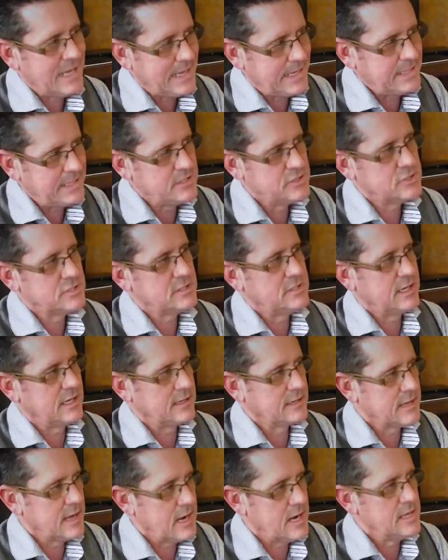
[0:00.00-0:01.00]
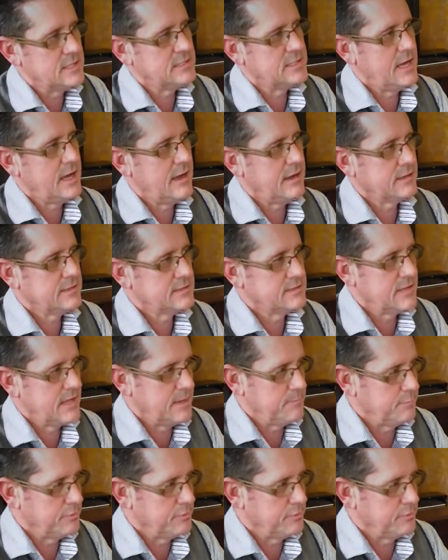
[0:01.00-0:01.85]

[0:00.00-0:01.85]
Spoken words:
agent that contacts a